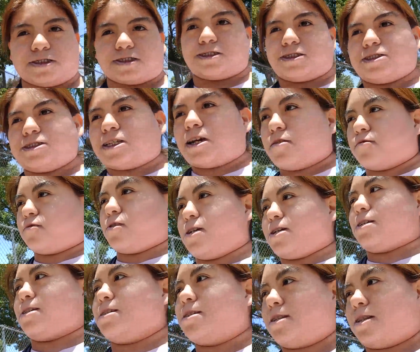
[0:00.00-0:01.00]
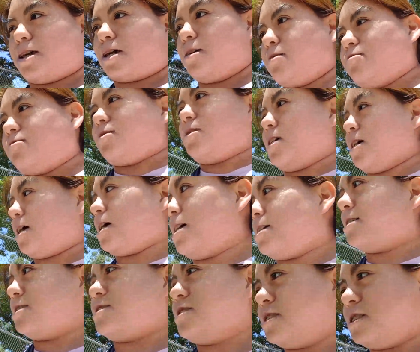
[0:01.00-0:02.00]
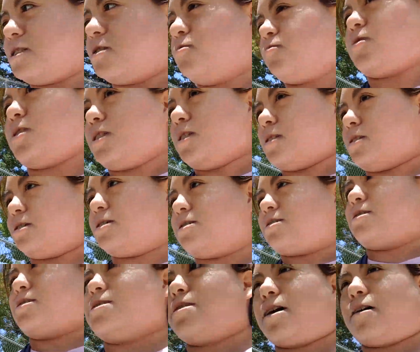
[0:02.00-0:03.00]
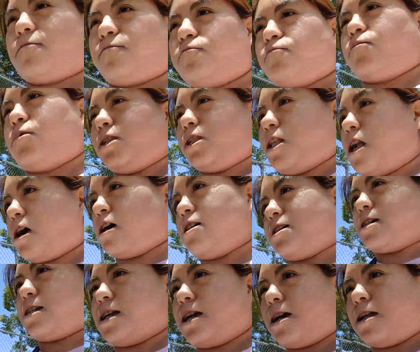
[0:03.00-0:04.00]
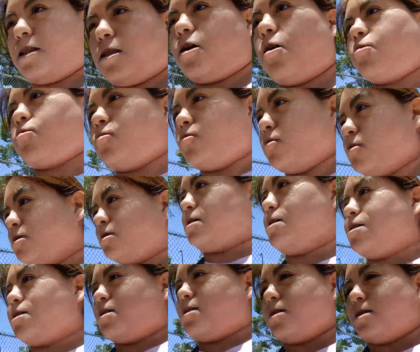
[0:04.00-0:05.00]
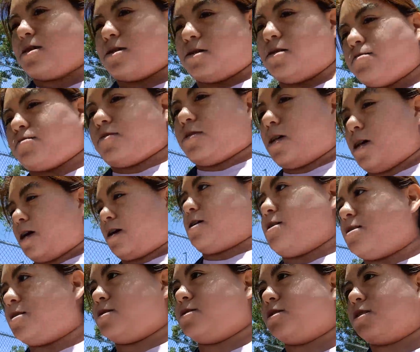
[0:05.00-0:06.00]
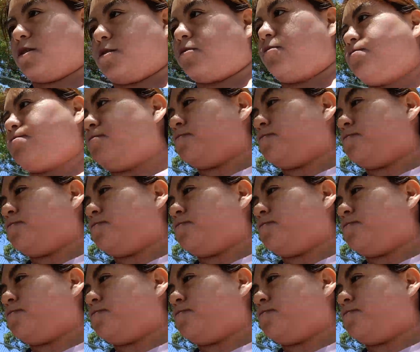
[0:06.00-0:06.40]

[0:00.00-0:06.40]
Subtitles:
just staring. Like, what the heck is she doing? I'm vlogging. Hello. But yeah, so